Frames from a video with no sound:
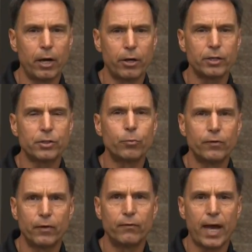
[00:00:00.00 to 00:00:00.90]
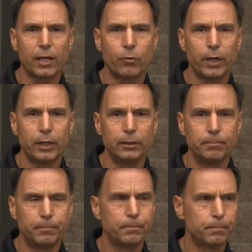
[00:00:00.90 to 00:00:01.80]
areas that we've evacuated.
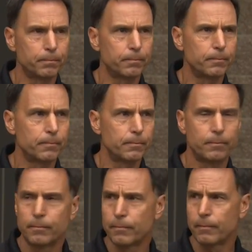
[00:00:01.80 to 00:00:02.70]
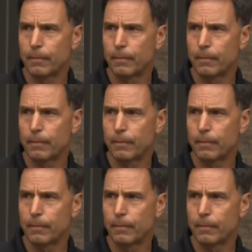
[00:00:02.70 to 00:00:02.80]
Exactly